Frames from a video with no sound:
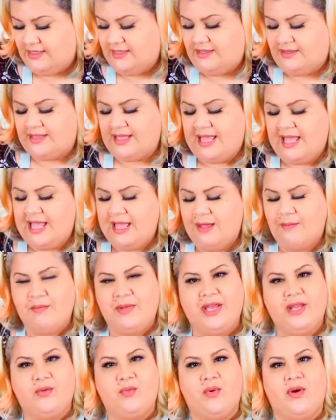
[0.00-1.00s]
The
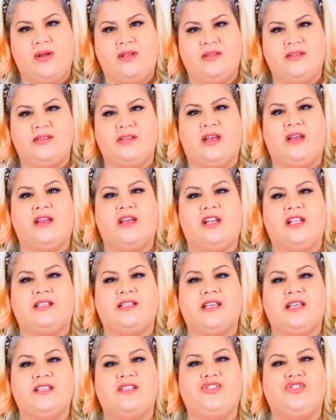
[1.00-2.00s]
handmade ones are going to
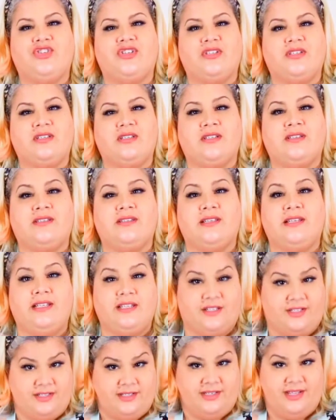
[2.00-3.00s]
taste just as
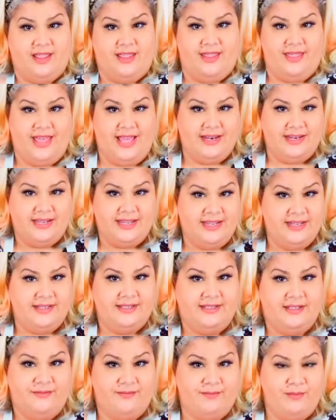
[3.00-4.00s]
delicious. And that
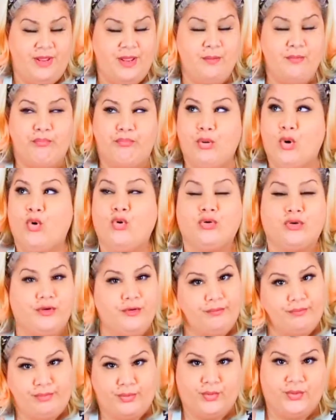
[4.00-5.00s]
is the
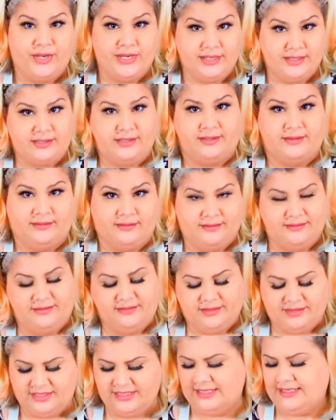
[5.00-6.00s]
important point.
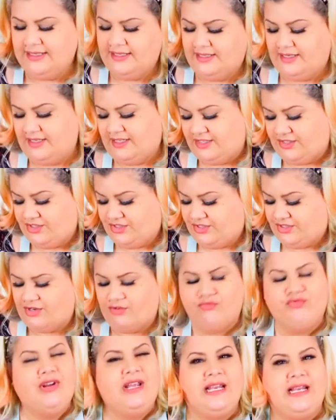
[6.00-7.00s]
It's just, I
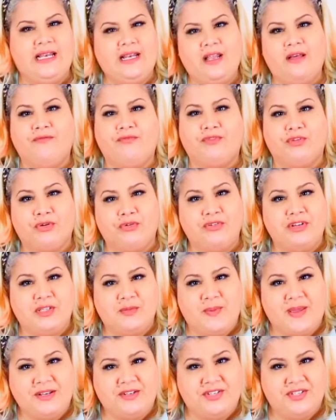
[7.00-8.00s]
really love the
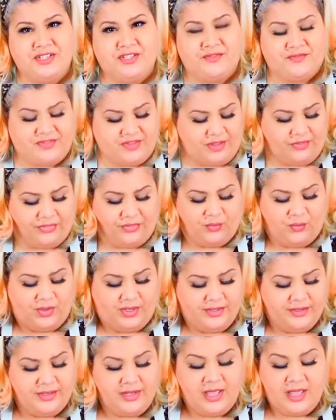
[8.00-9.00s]
crisp edges of the other
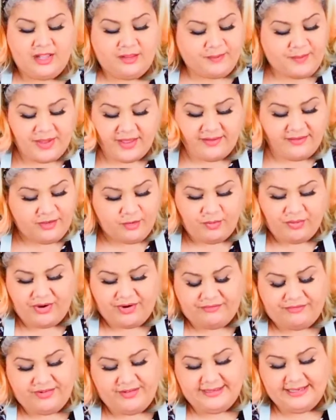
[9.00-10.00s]
one. Personal
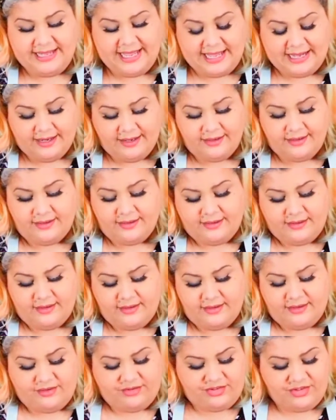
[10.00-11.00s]
preference again.
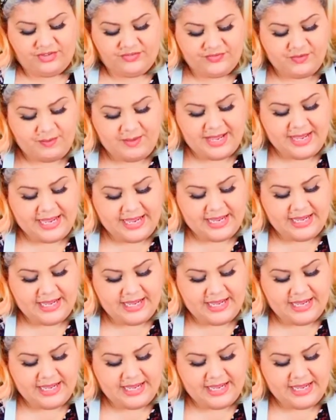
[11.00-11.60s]
It's just for me.